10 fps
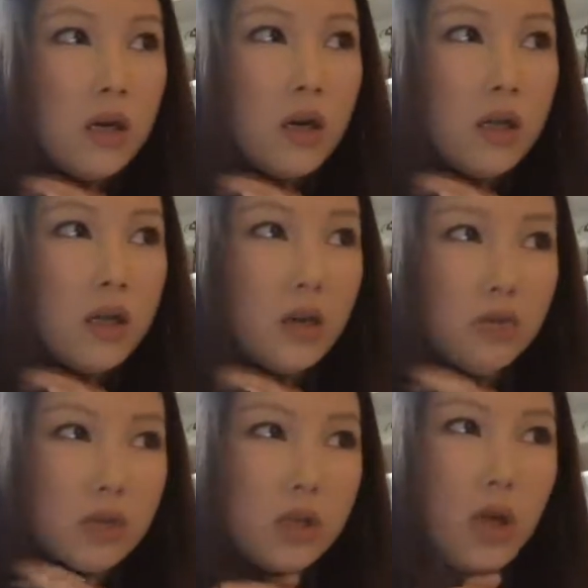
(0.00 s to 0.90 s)
I think it
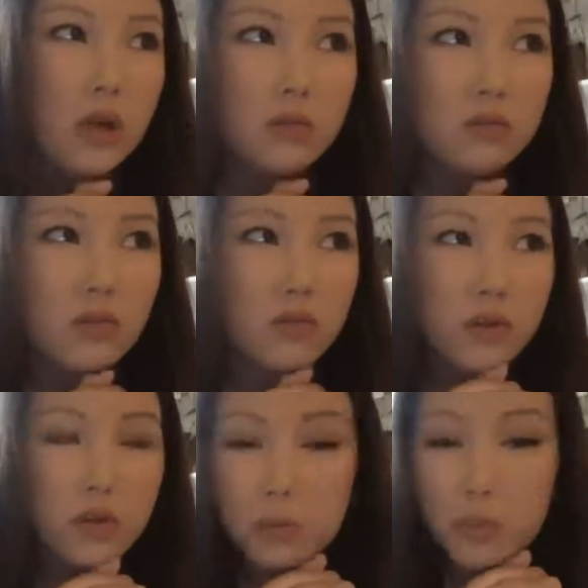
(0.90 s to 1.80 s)
was like the
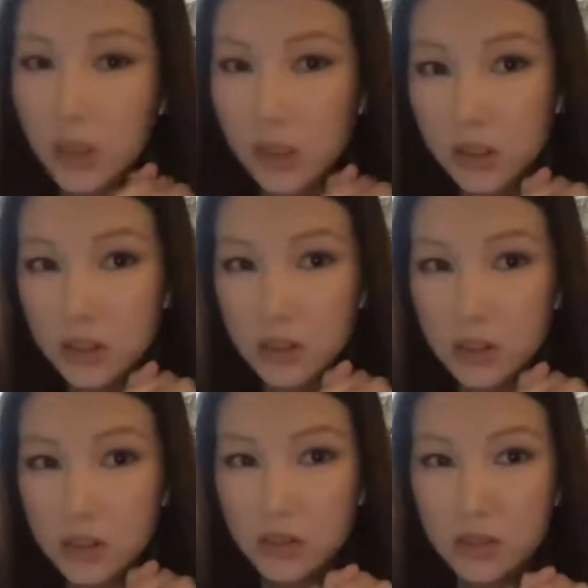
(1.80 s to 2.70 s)

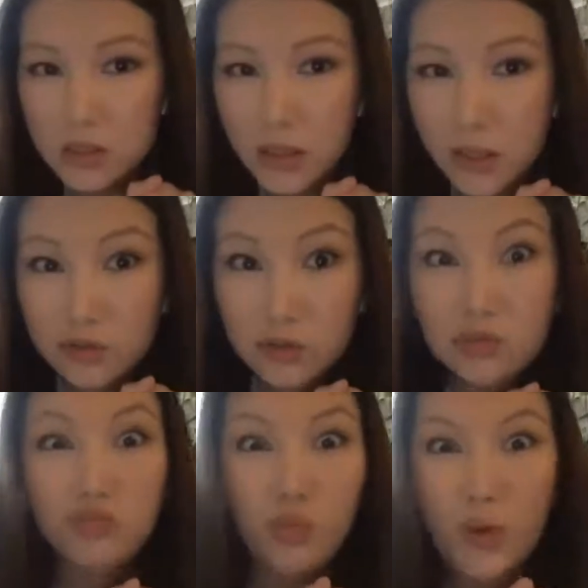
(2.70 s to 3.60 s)
Philippines, like
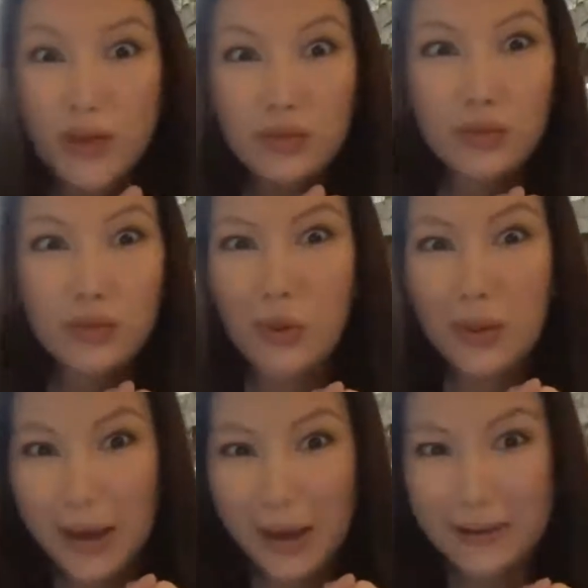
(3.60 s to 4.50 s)
went through a
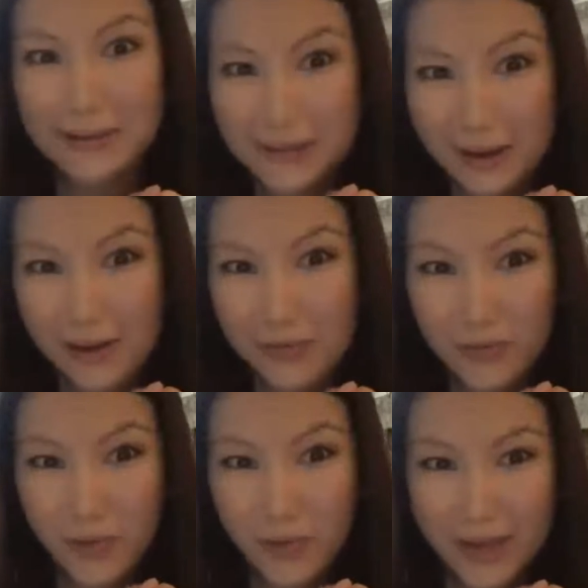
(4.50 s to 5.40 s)
lot of stuff
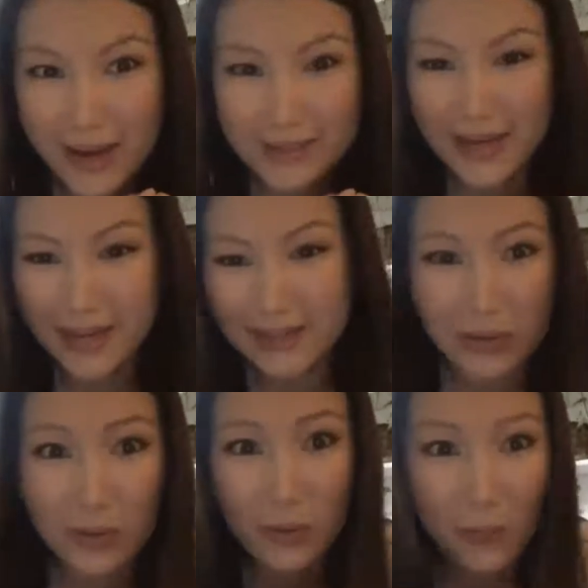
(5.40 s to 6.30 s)
before they actually got to
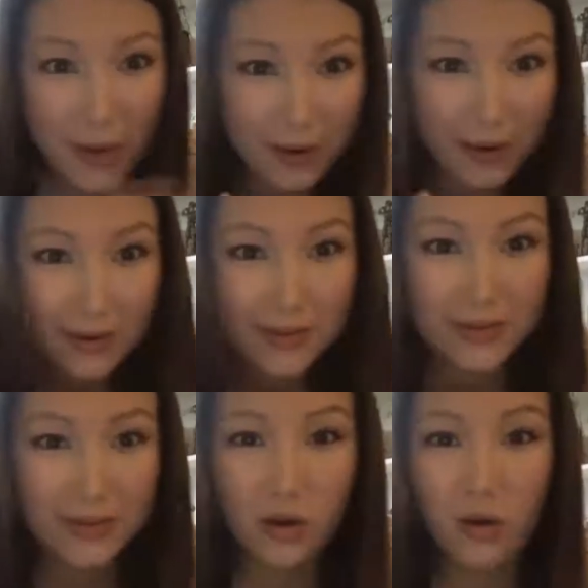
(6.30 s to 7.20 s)
go to America.
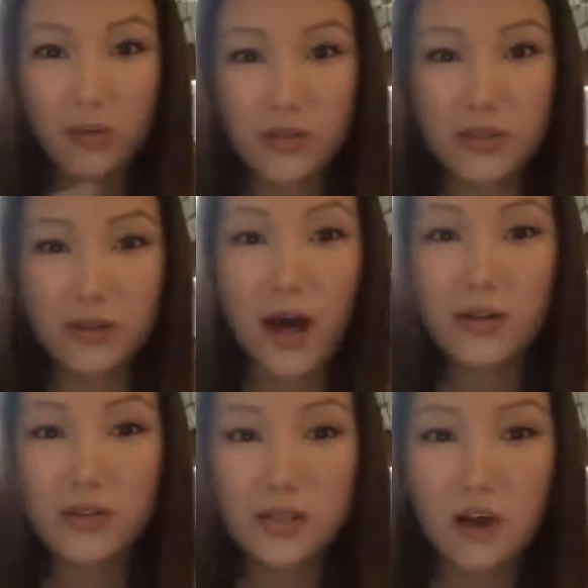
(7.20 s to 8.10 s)
So there's a
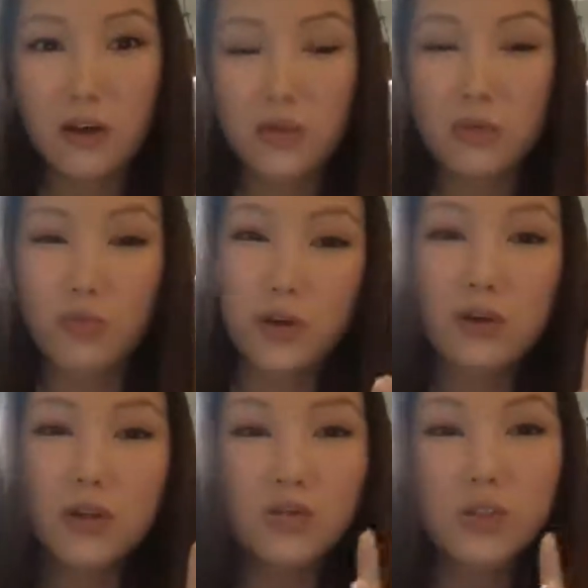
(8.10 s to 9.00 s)
lot of stuff that when
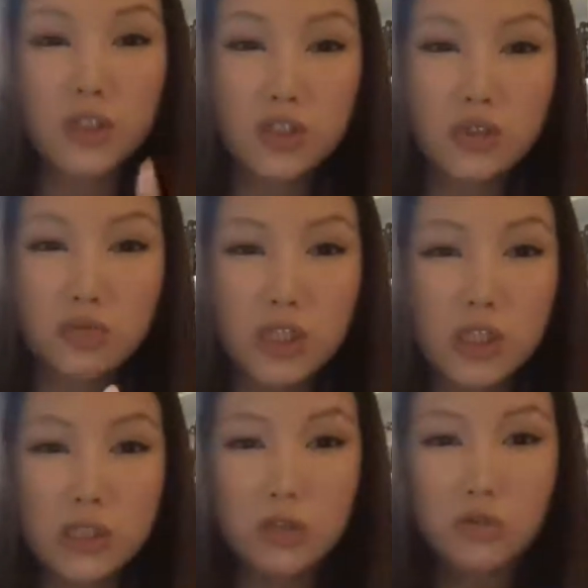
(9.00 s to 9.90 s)
you're in those
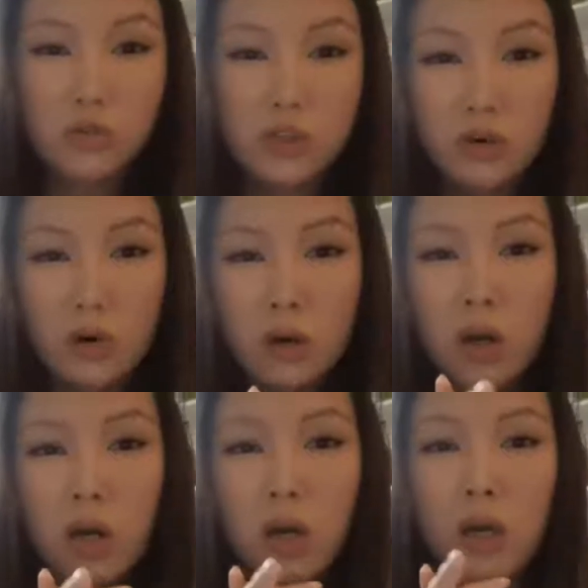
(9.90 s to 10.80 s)
situations, when you're
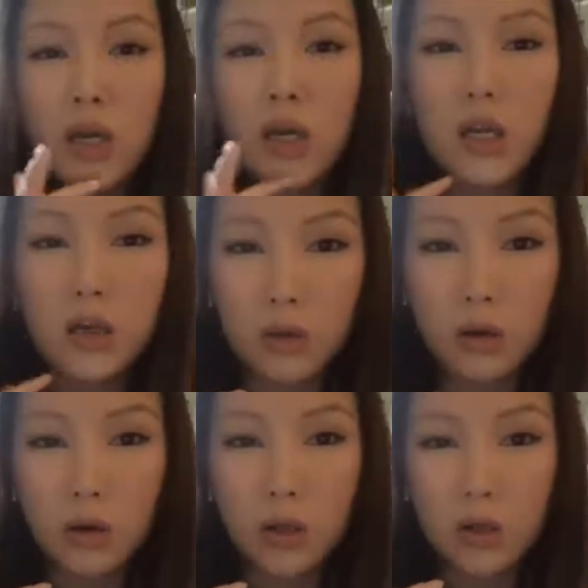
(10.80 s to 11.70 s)
an
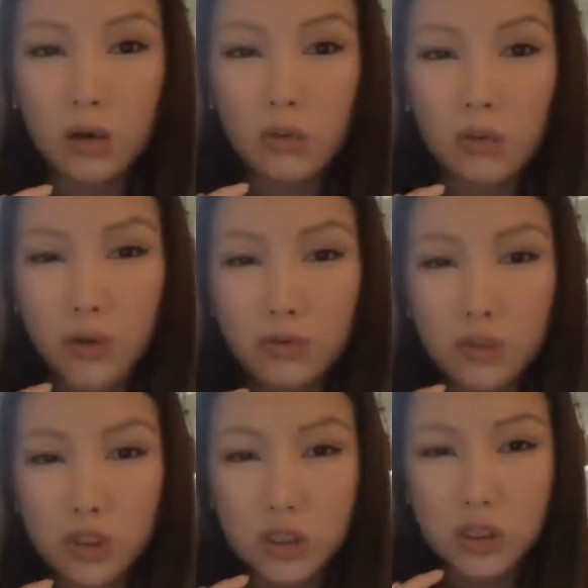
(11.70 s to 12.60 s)
immigrant, you're a
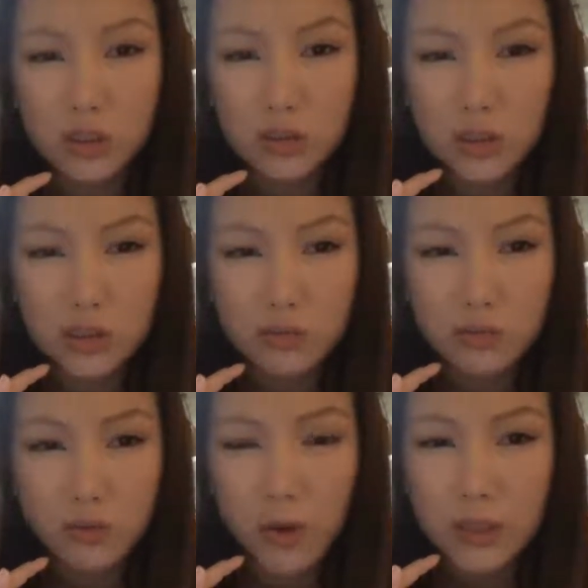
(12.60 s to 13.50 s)
refugee in a
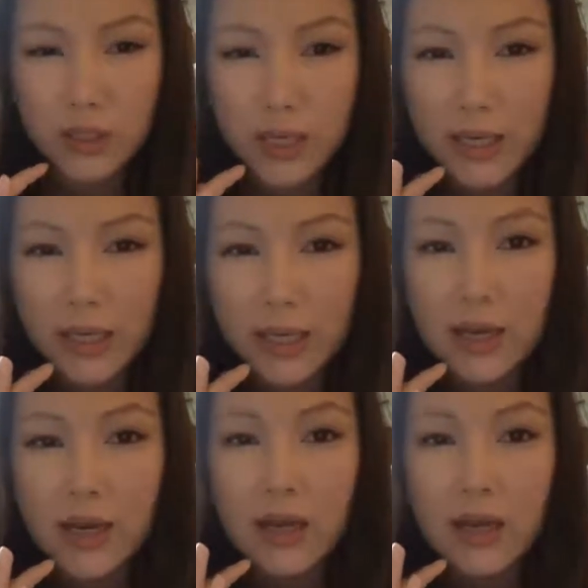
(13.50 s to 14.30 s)
foreign land,